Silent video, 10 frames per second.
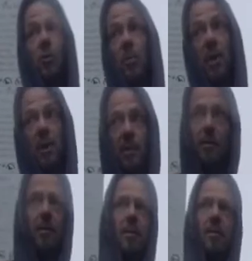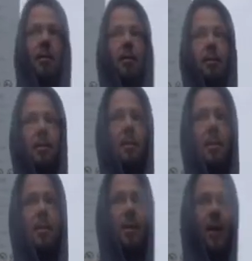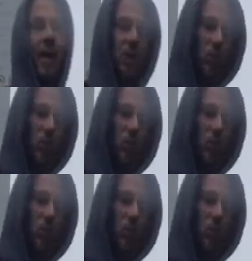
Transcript: it should be. And